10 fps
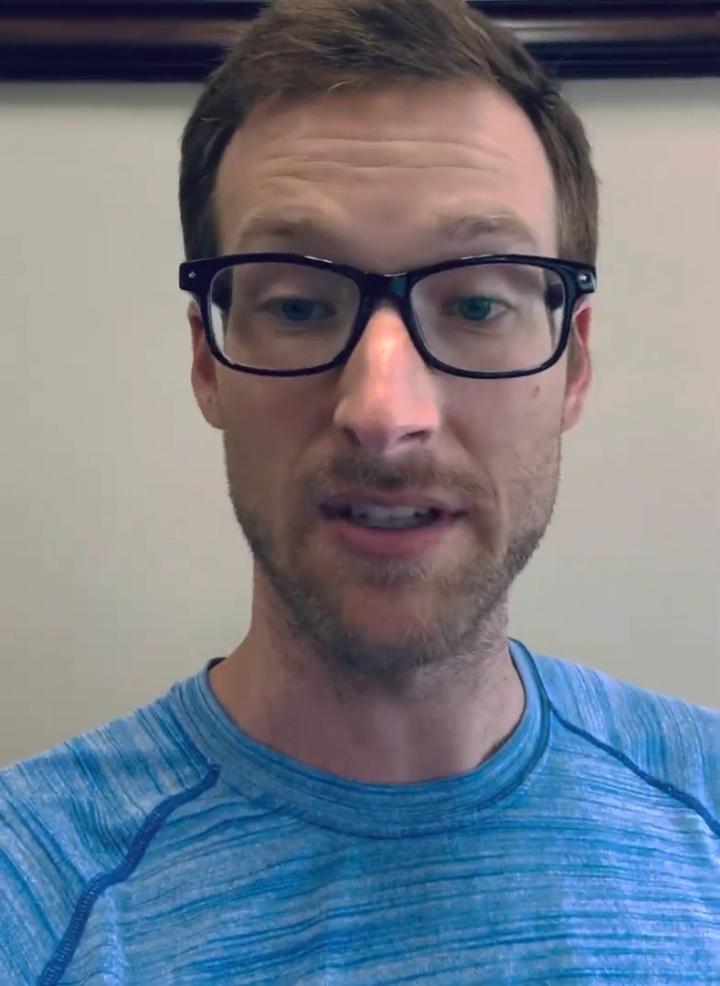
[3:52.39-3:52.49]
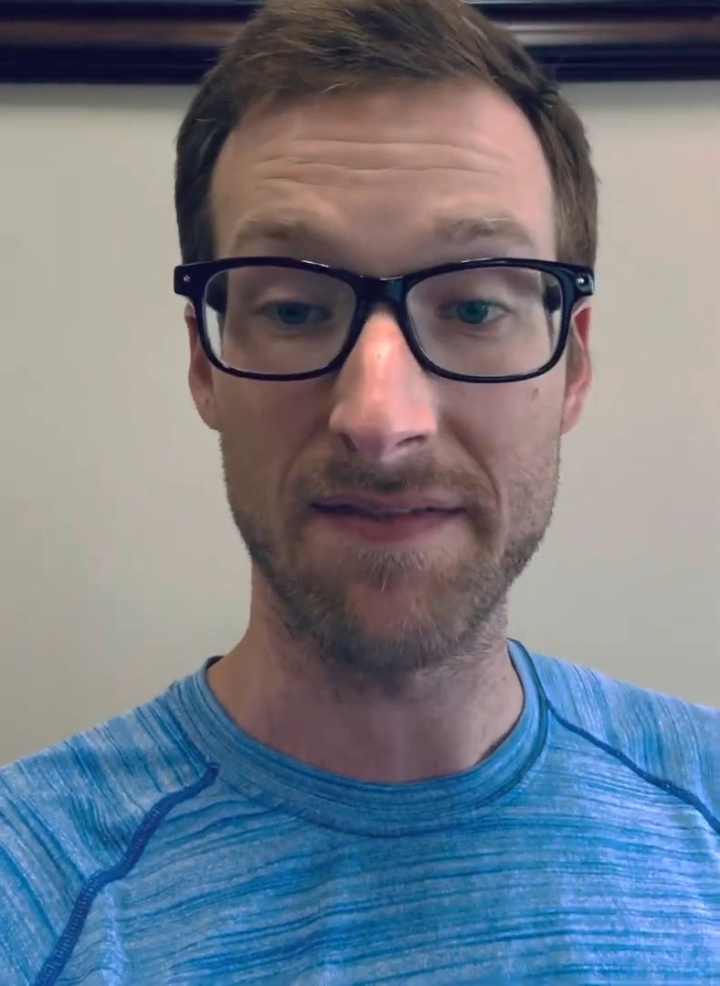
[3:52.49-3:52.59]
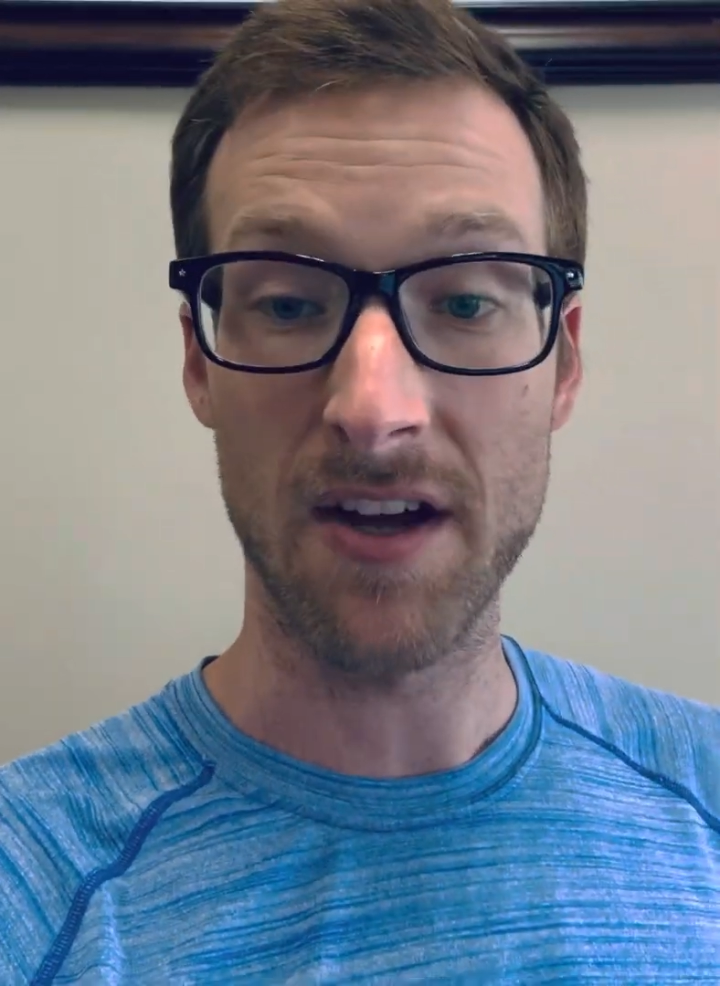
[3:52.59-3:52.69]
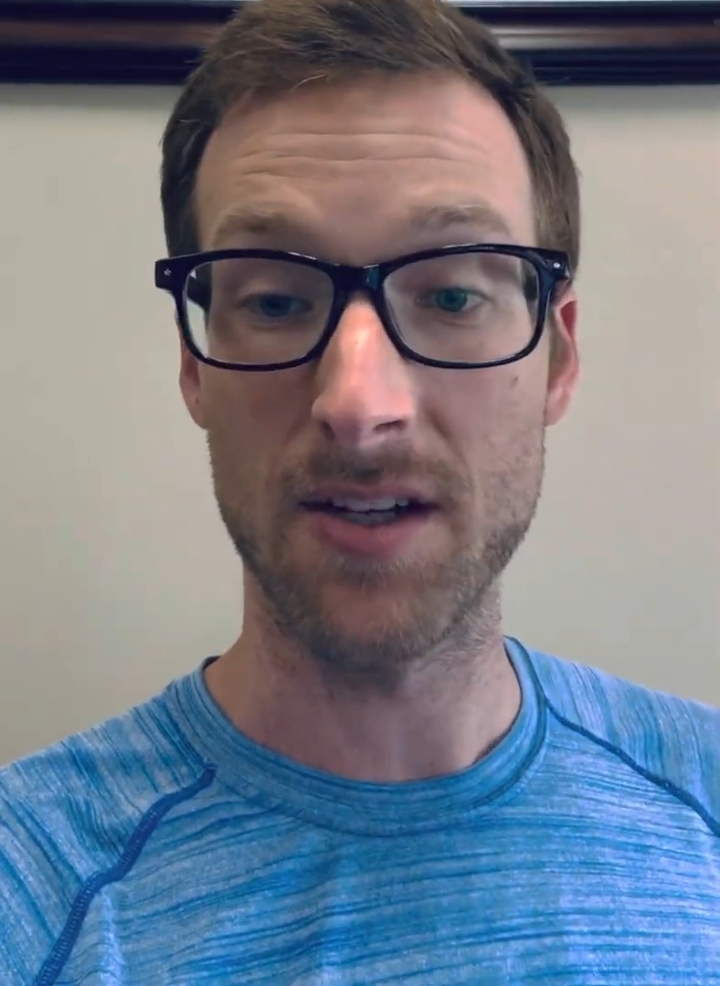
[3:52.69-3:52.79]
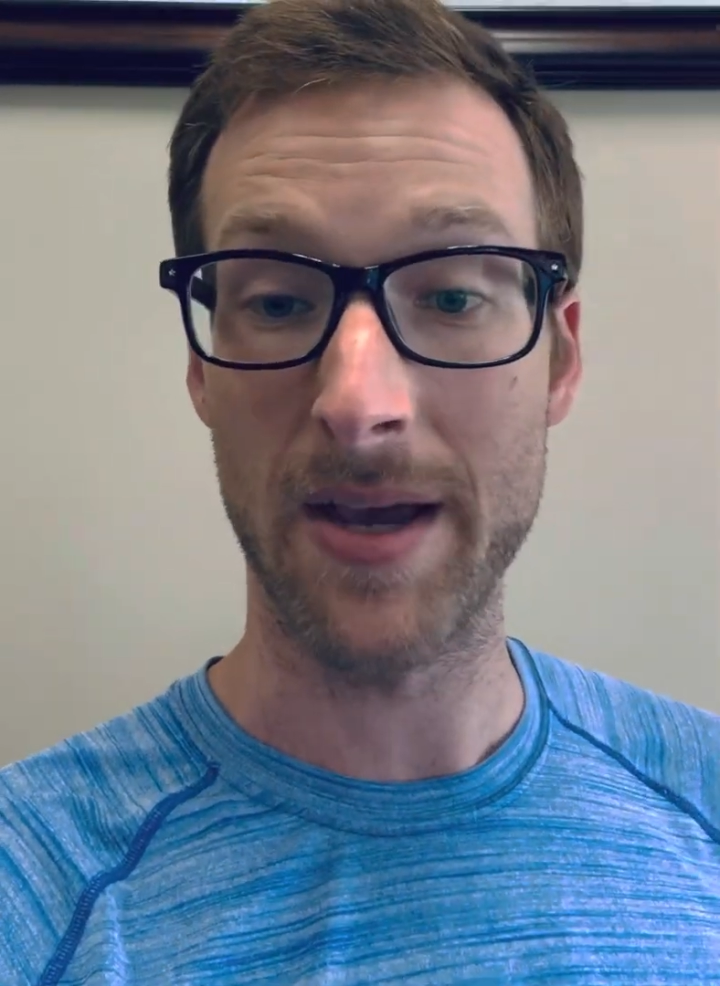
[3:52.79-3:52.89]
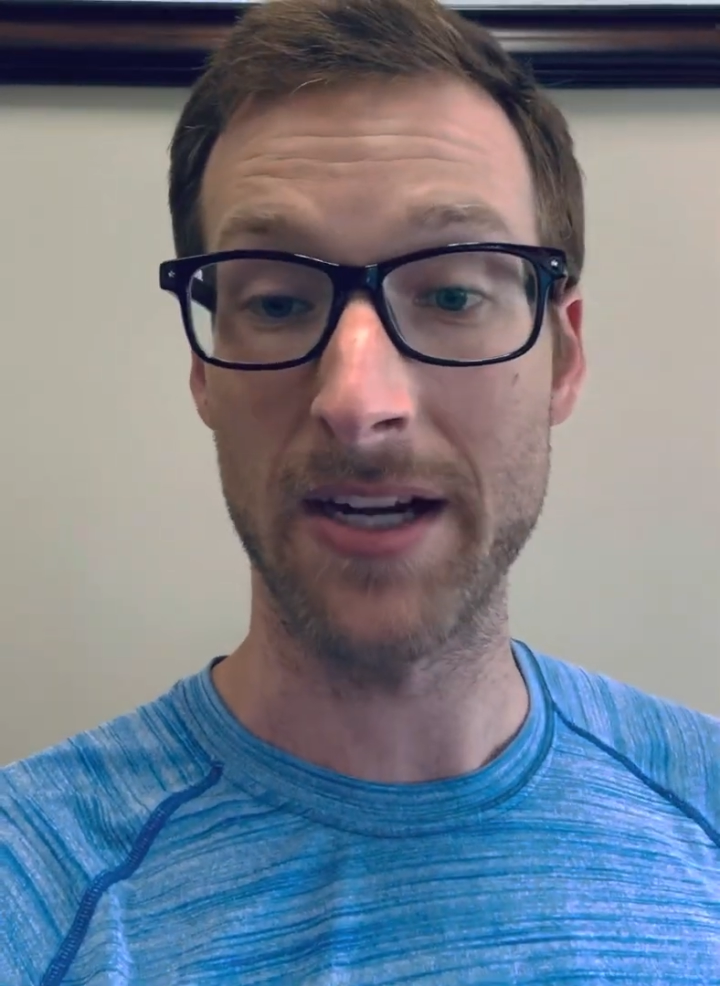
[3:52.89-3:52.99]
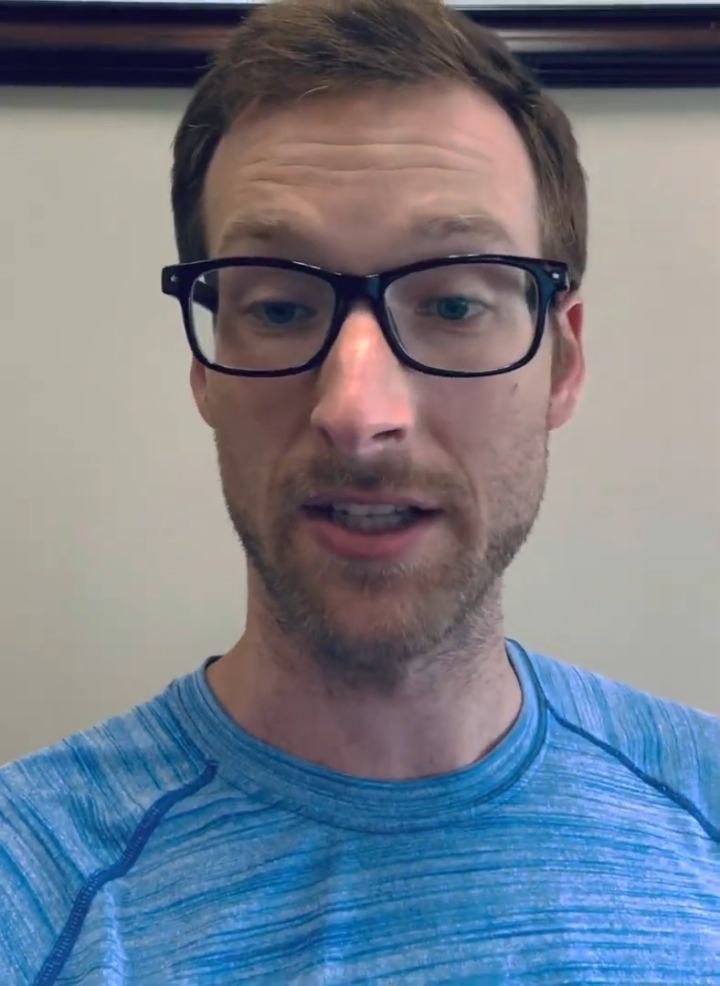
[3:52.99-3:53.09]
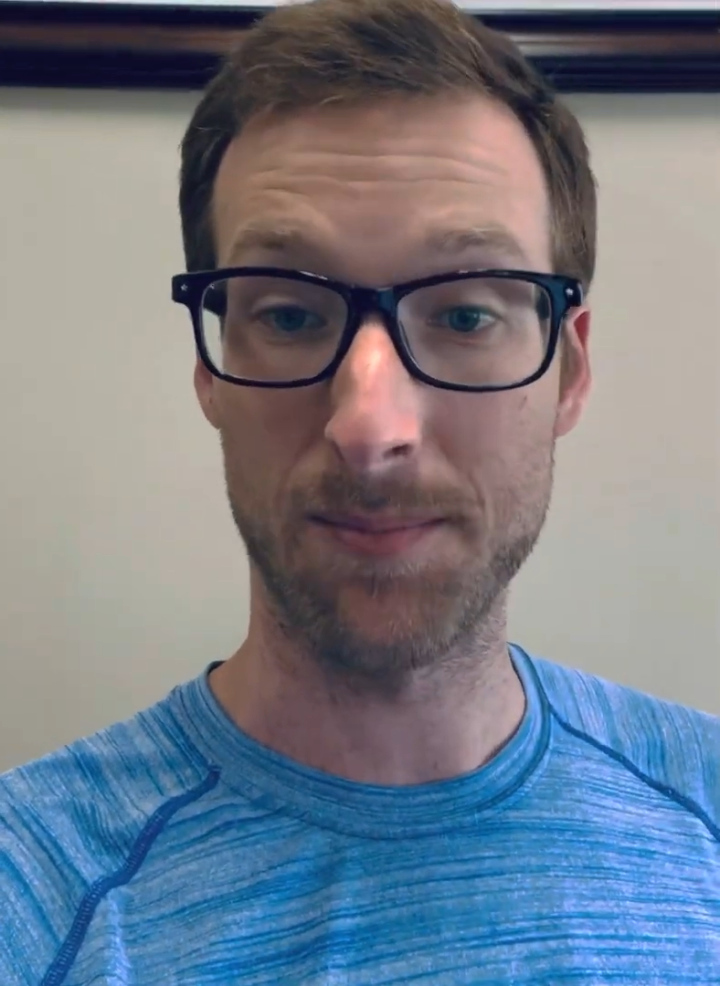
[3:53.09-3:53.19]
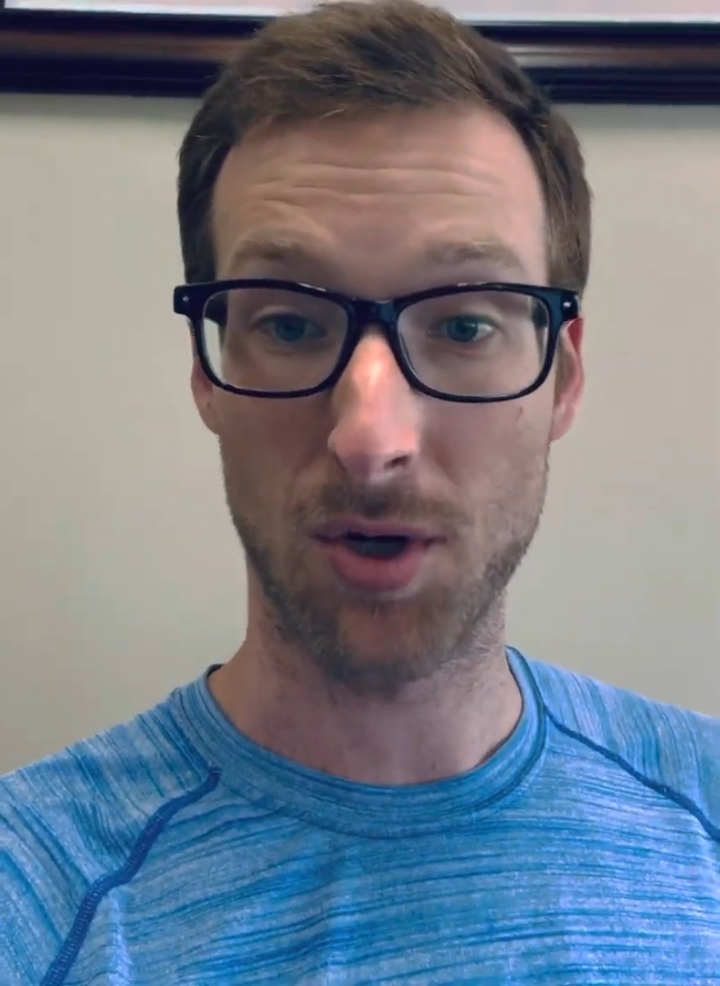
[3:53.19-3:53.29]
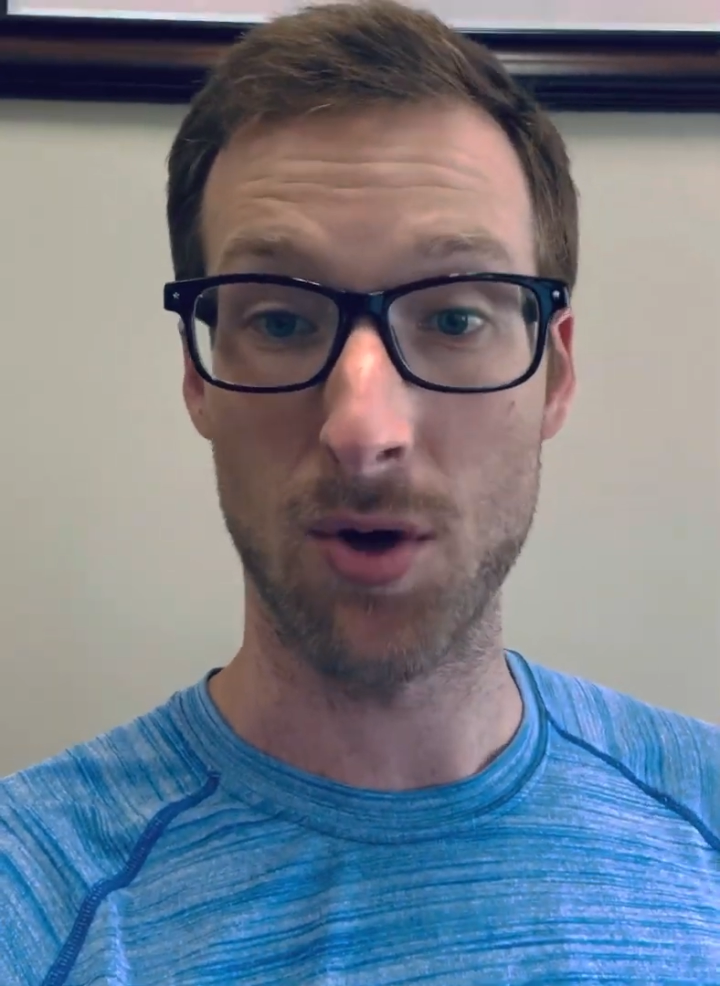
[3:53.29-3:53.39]

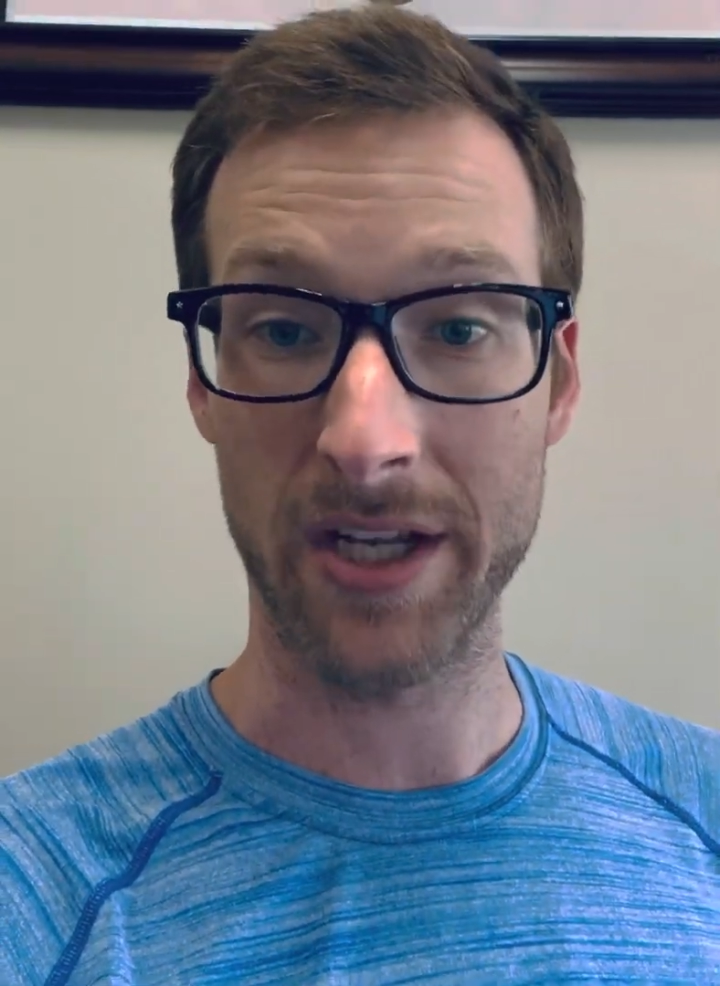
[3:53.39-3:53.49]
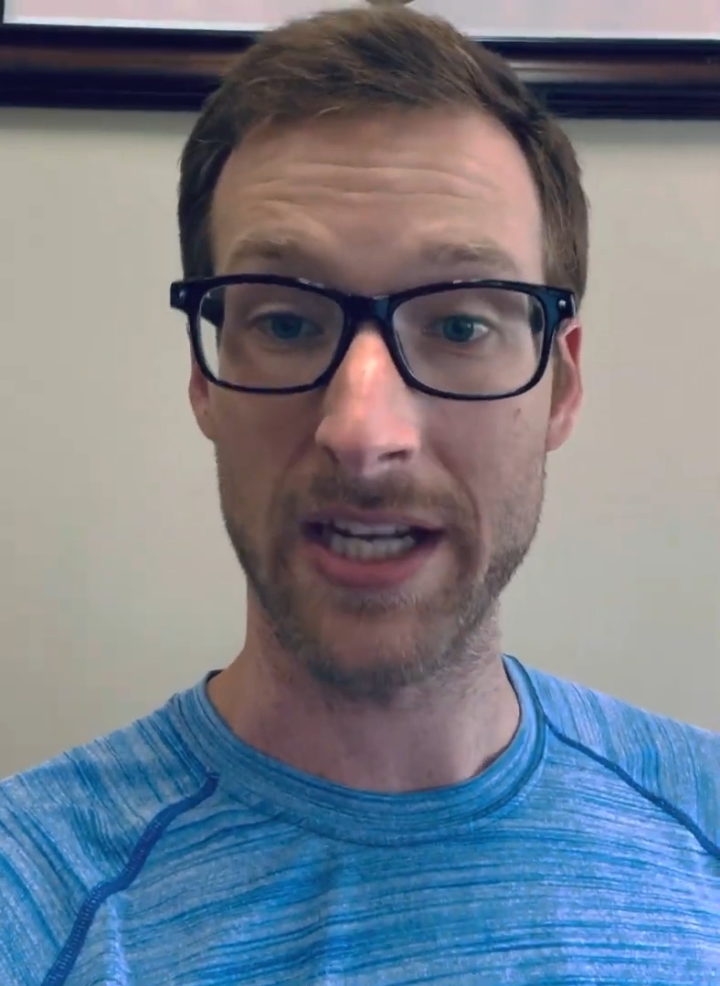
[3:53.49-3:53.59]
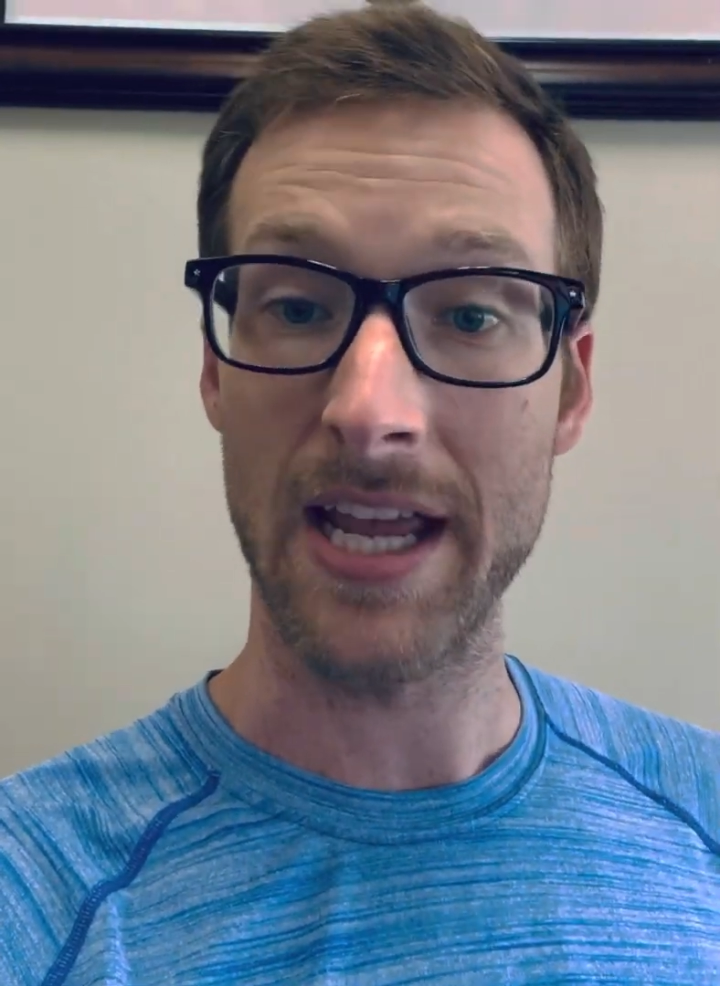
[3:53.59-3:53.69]
fundamentally broken,